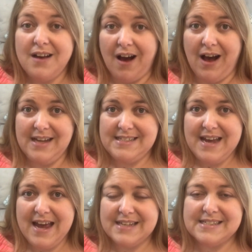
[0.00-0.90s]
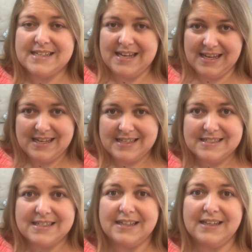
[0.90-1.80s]
context
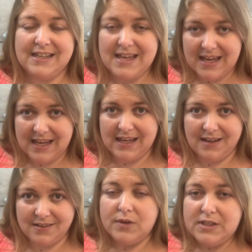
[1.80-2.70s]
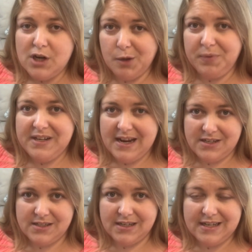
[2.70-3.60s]
is key.
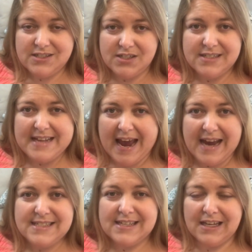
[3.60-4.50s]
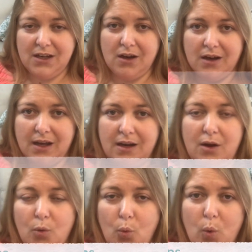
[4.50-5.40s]
Interpretation is just asking God,
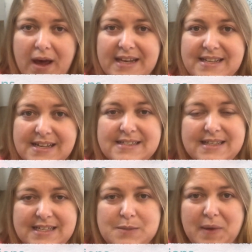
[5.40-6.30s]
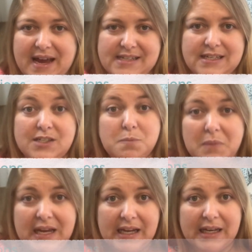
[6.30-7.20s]
what does this passage
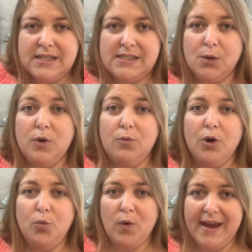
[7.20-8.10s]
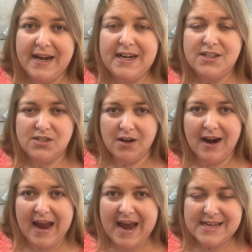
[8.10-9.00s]
mean? So when we're ready to
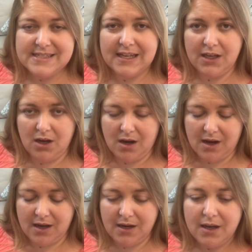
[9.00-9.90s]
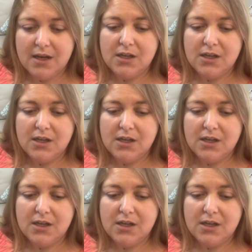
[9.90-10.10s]
start asking God